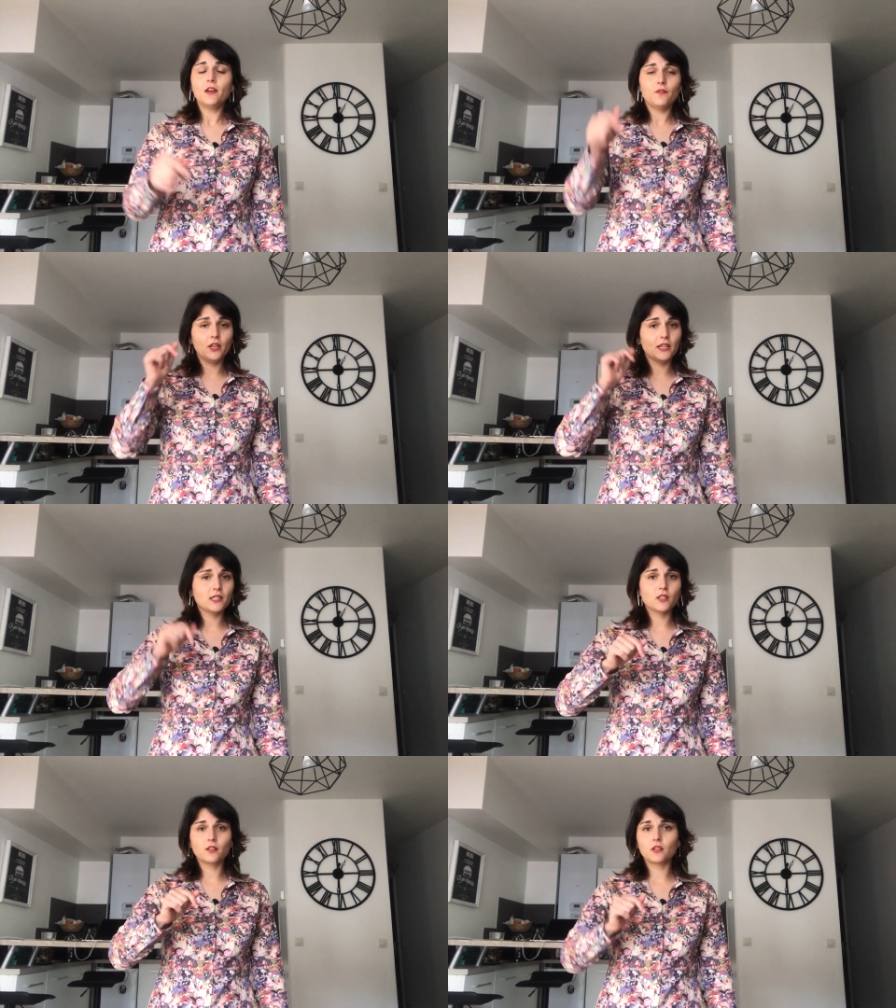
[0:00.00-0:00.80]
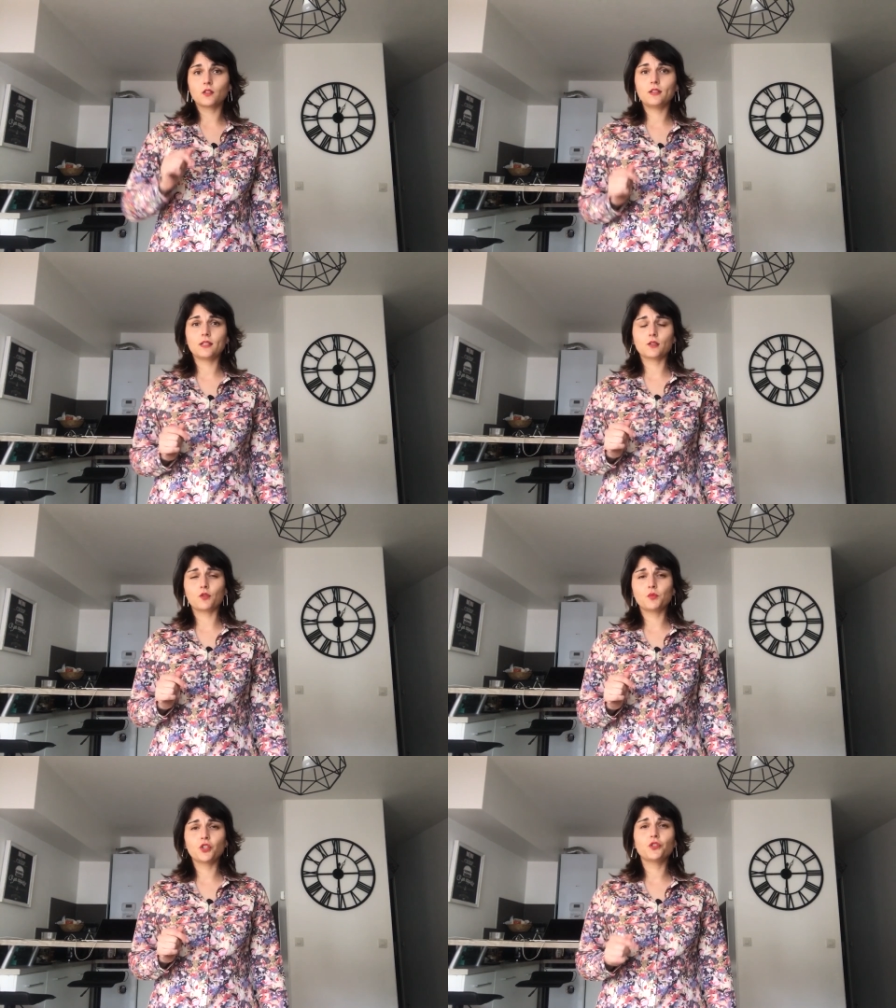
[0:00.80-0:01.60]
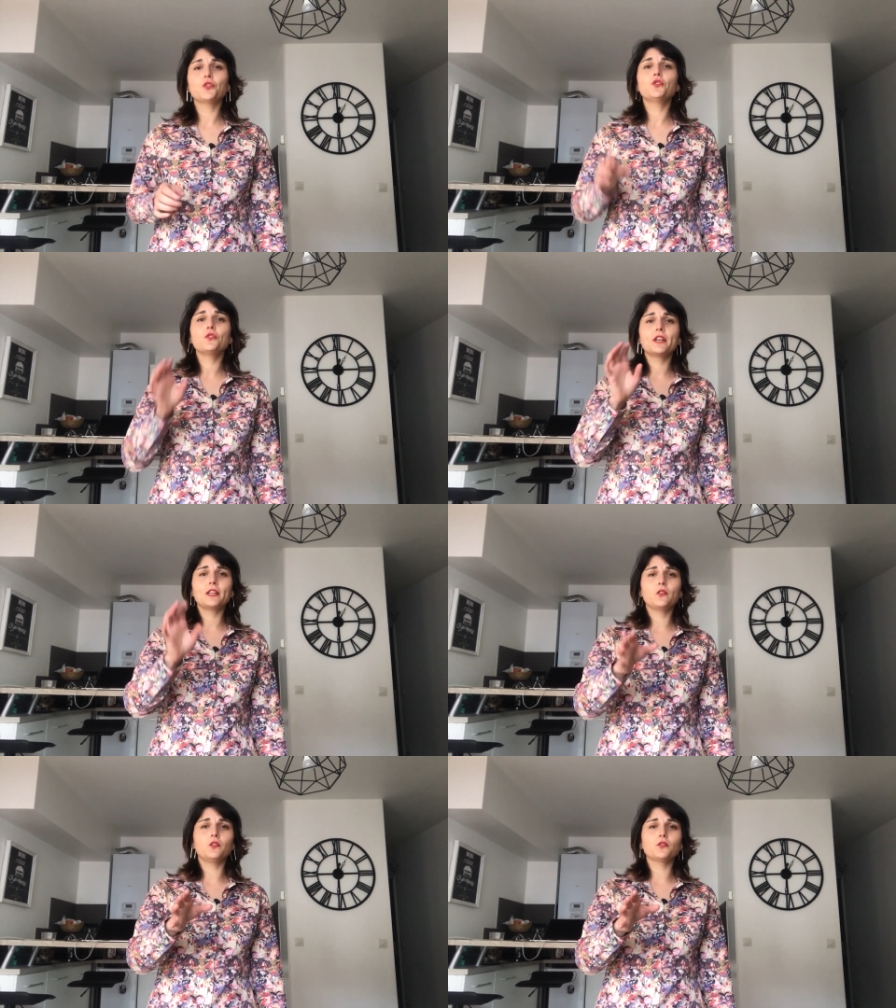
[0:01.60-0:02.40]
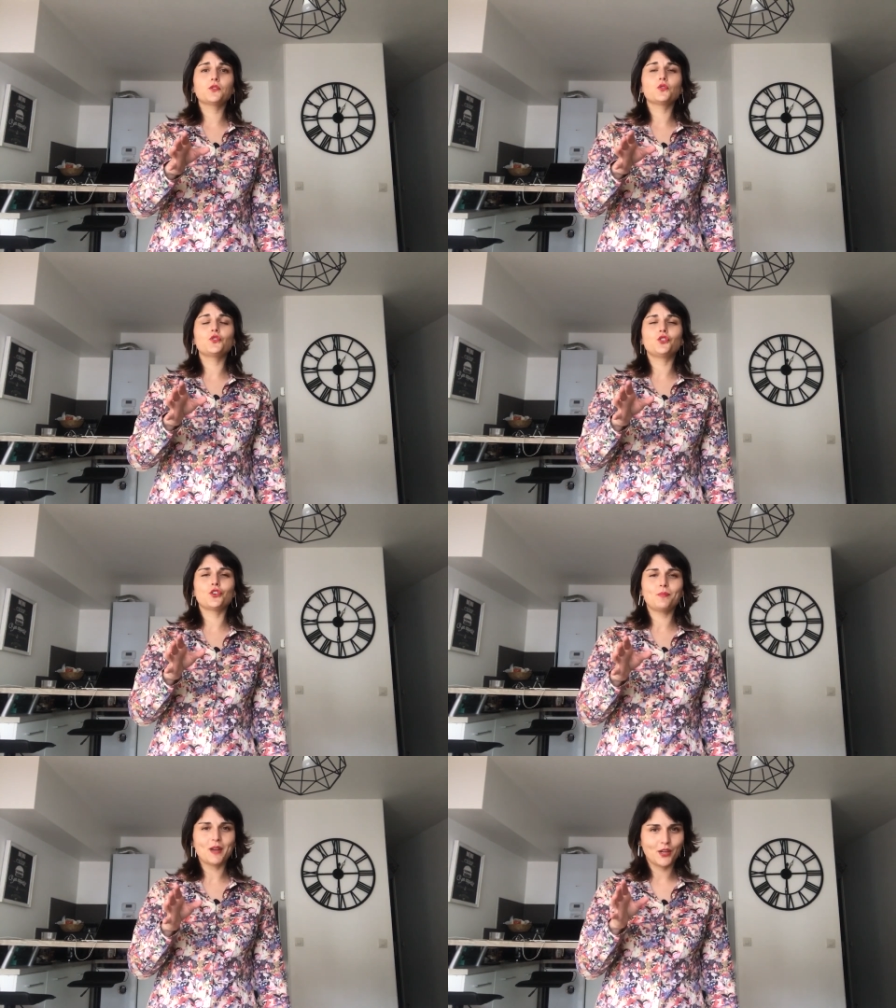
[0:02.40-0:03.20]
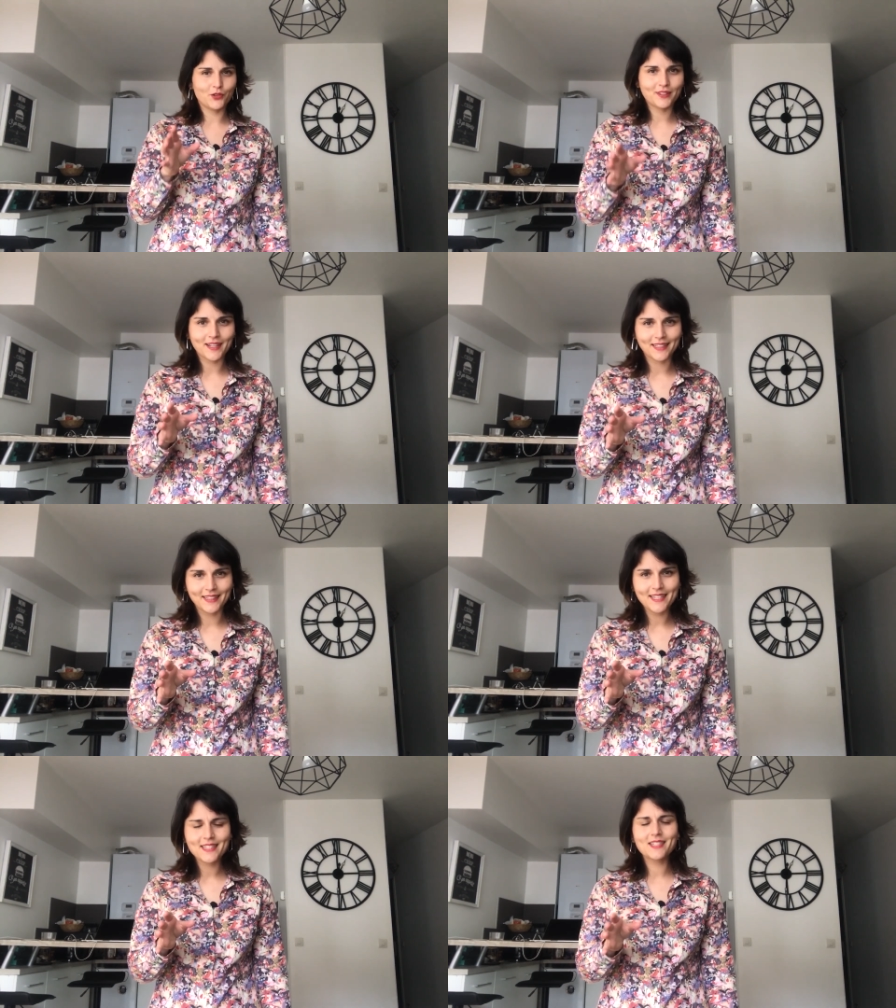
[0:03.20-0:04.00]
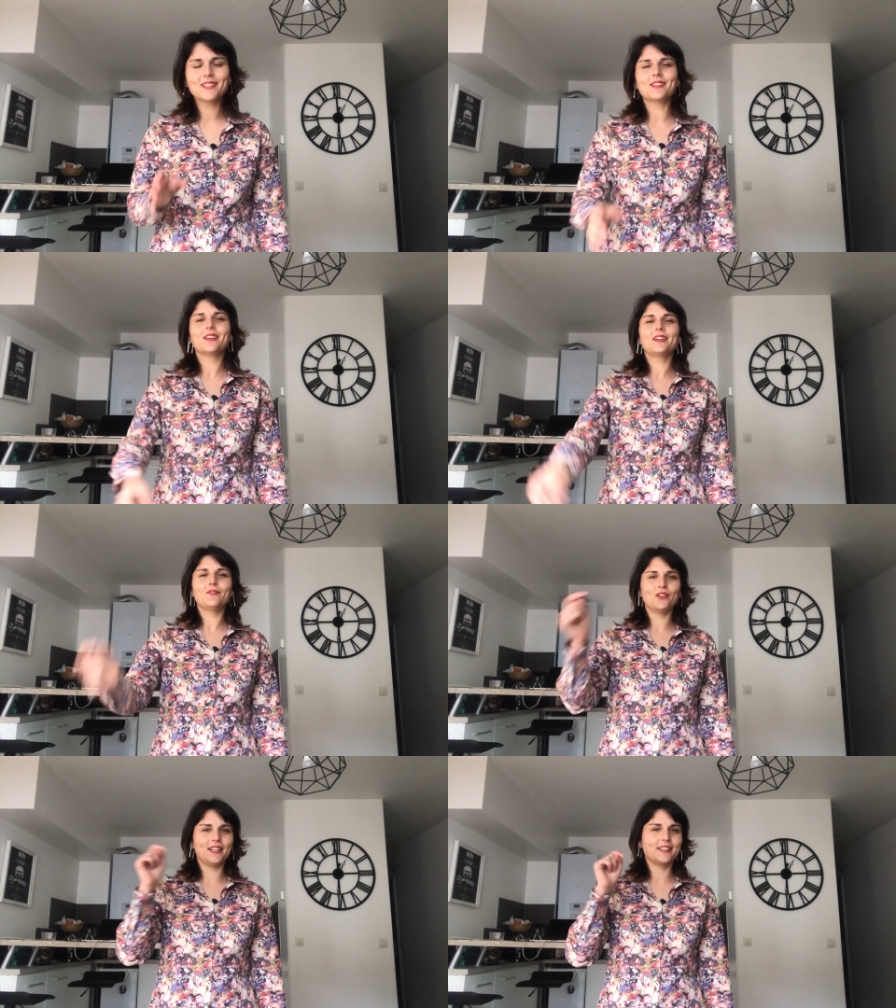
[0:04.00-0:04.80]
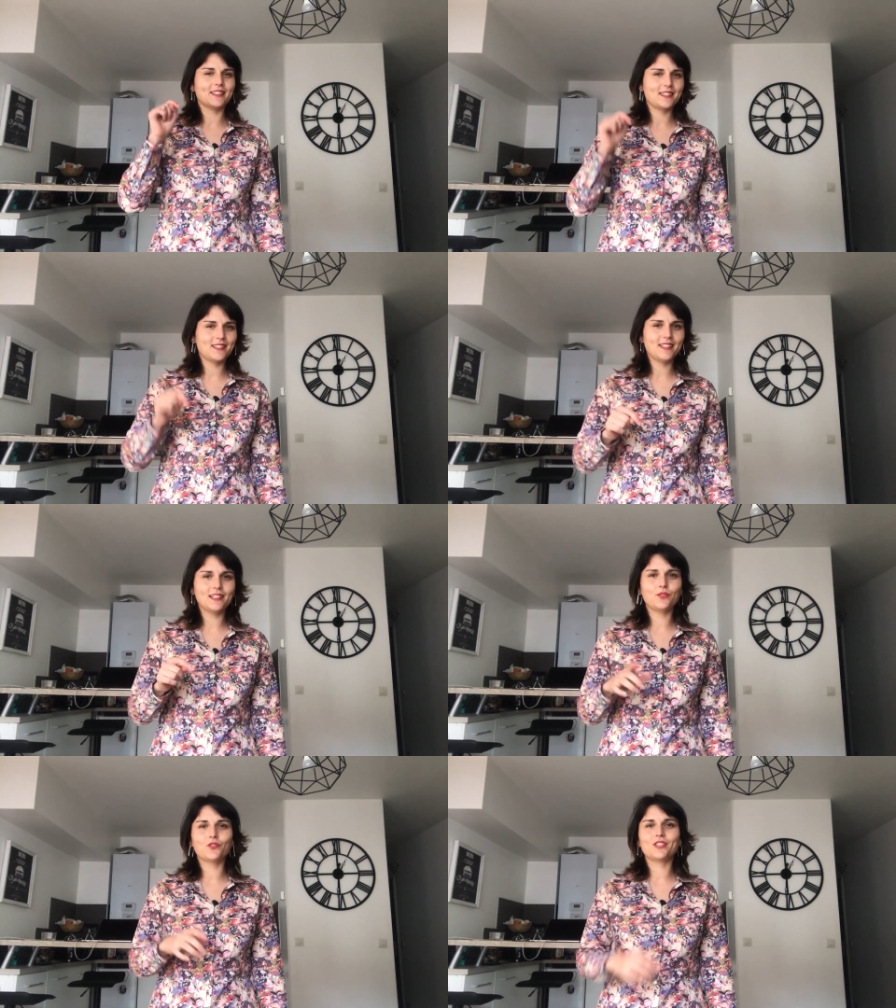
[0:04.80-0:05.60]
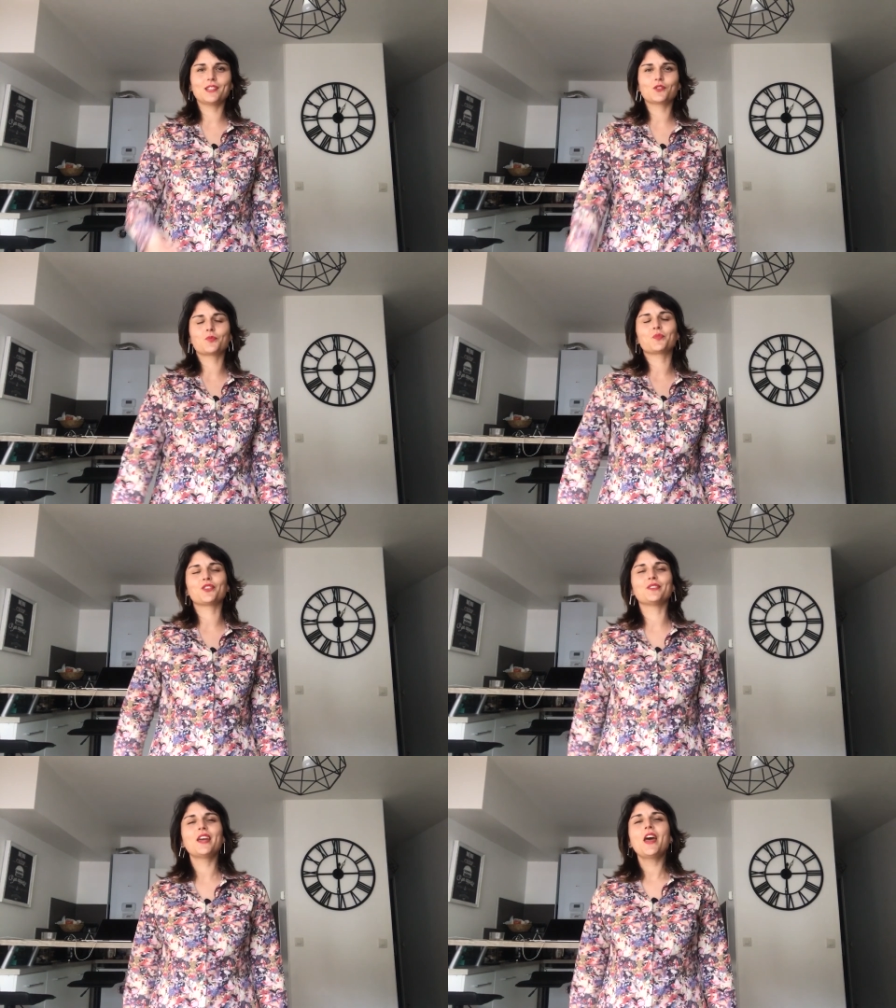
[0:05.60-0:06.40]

The link is in the description. You can also join my contact list. The link is still in the description.